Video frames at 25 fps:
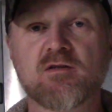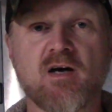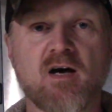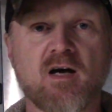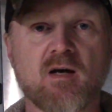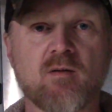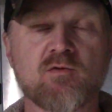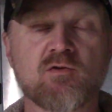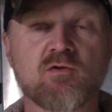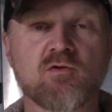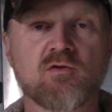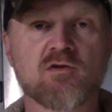
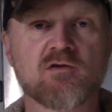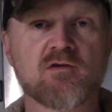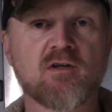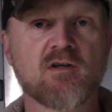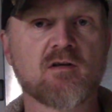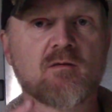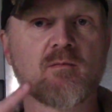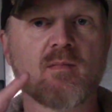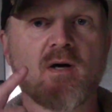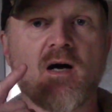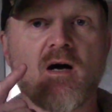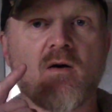items you'll just
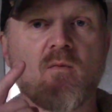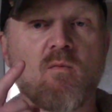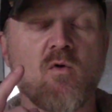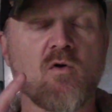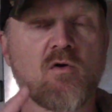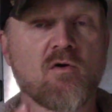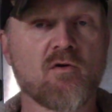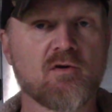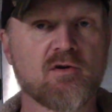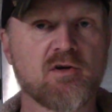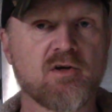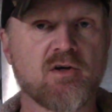need to buy
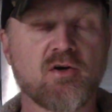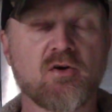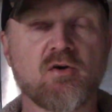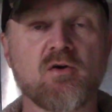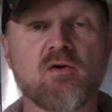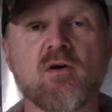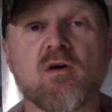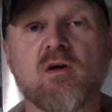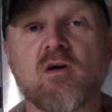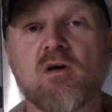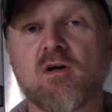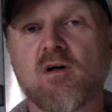one or
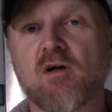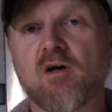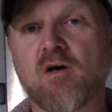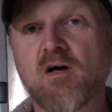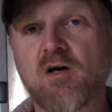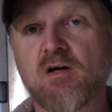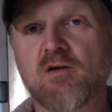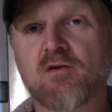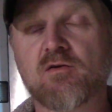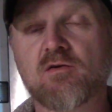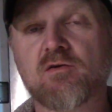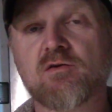two.
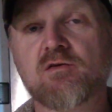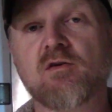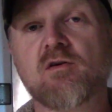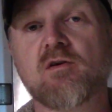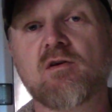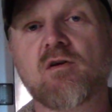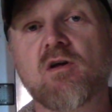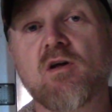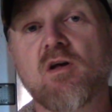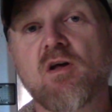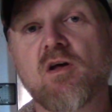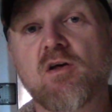Others
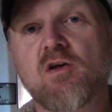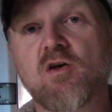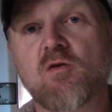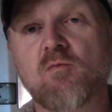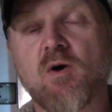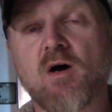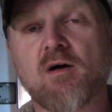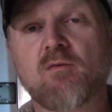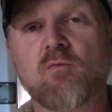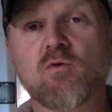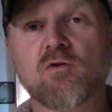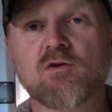you
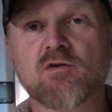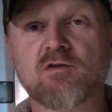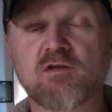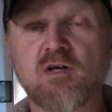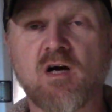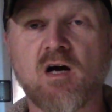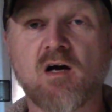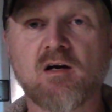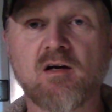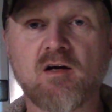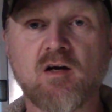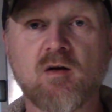might want to
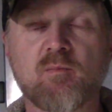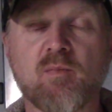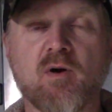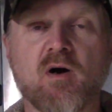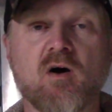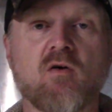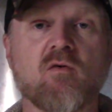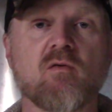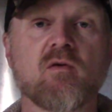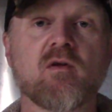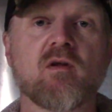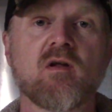stock up
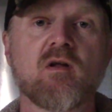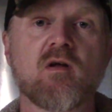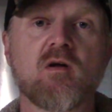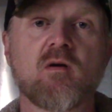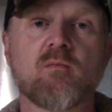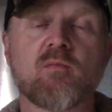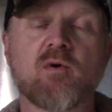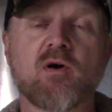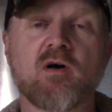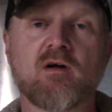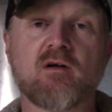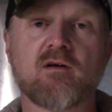on,
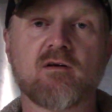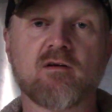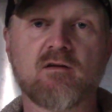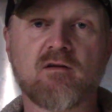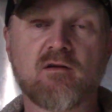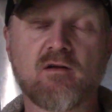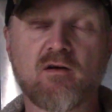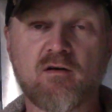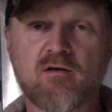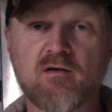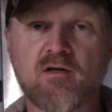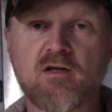
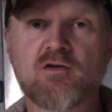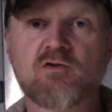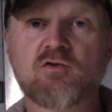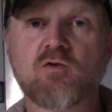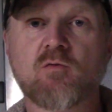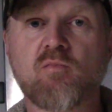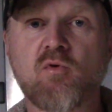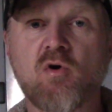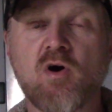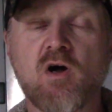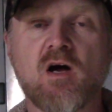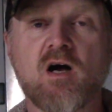but the
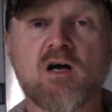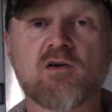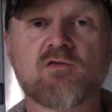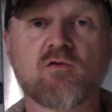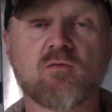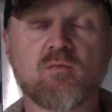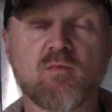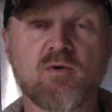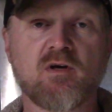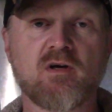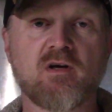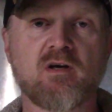initial price
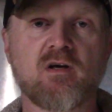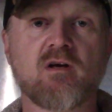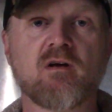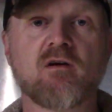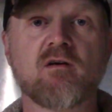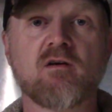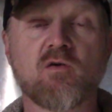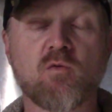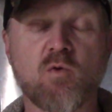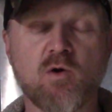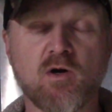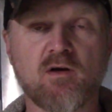will be
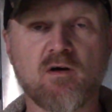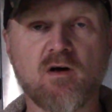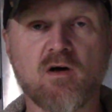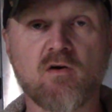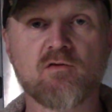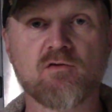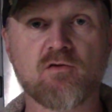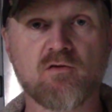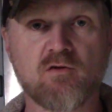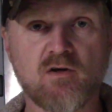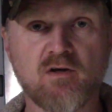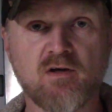
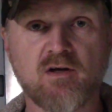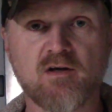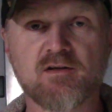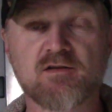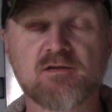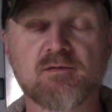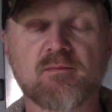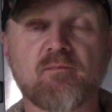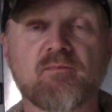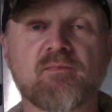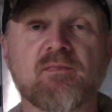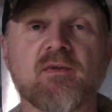$20 or
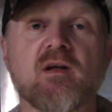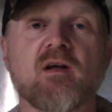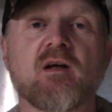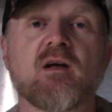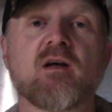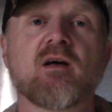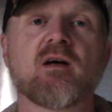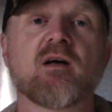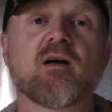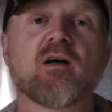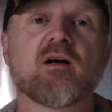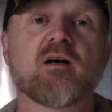less.
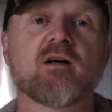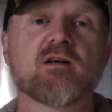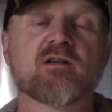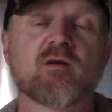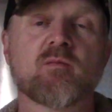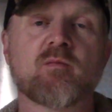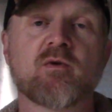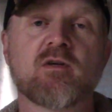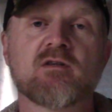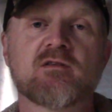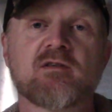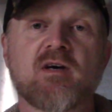
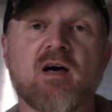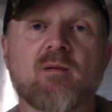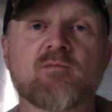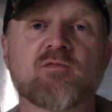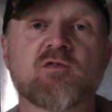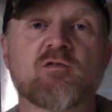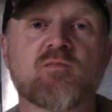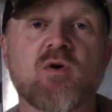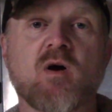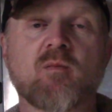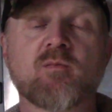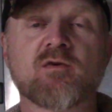Some of these items
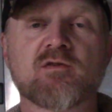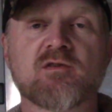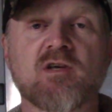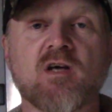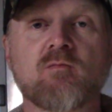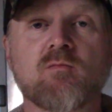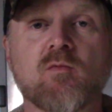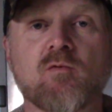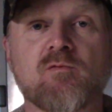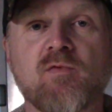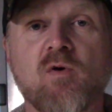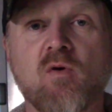you've probably
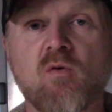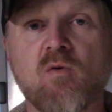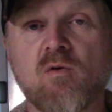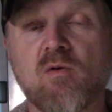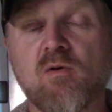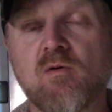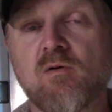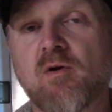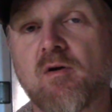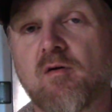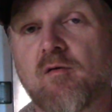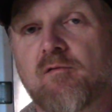seen
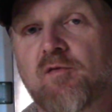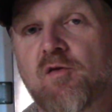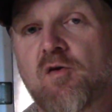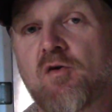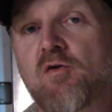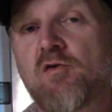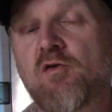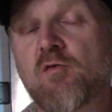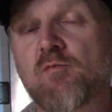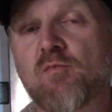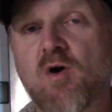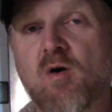before, and a few
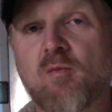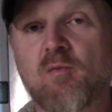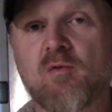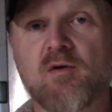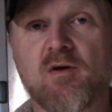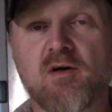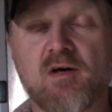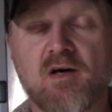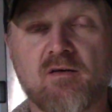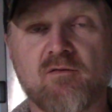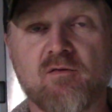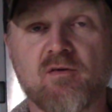you probably
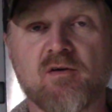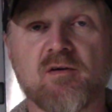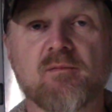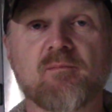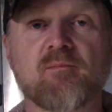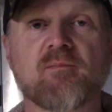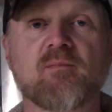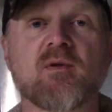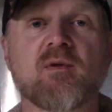haven't.